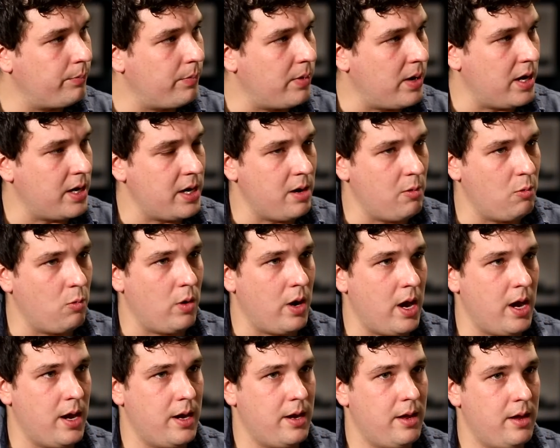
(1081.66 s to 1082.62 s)
But
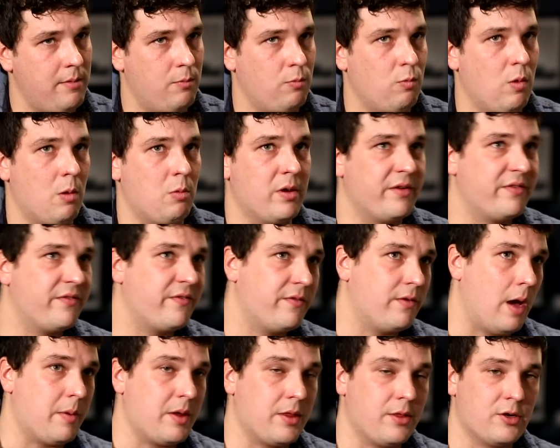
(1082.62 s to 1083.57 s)

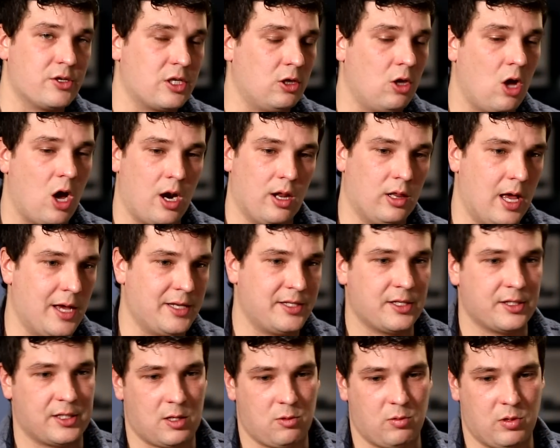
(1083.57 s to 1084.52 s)
there's a lot of
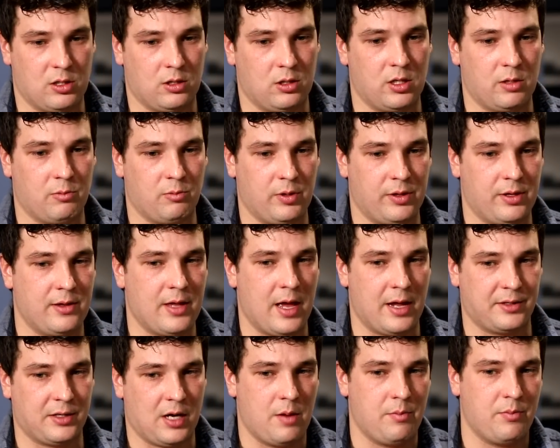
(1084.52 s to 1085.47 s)
lessons that we learned within
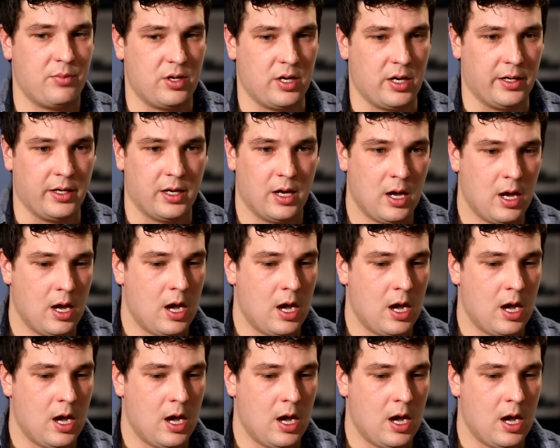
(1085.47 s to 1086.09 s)
that time period.